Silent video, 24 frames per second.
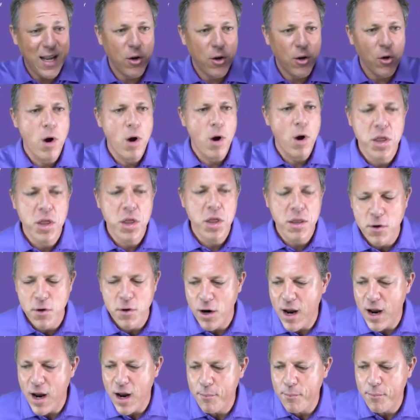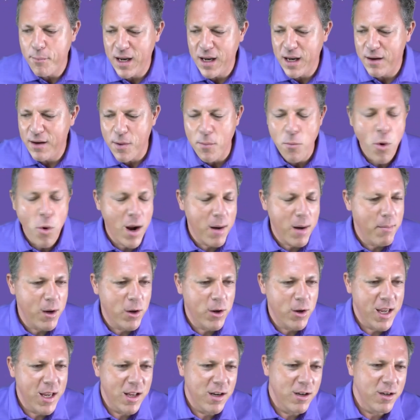the growth of your company from one
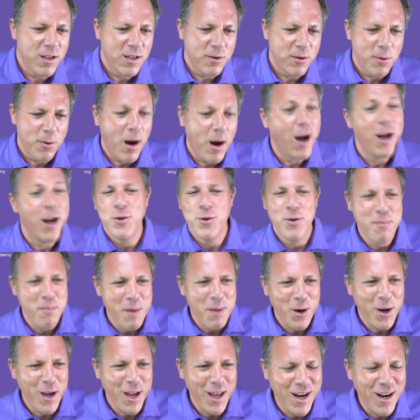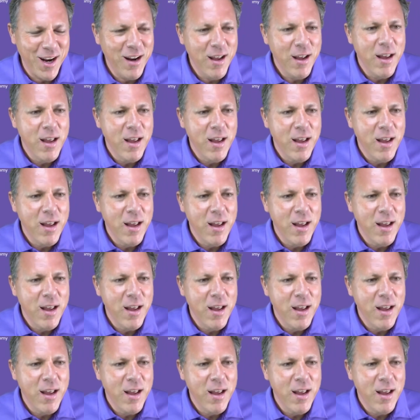million to a hundred million,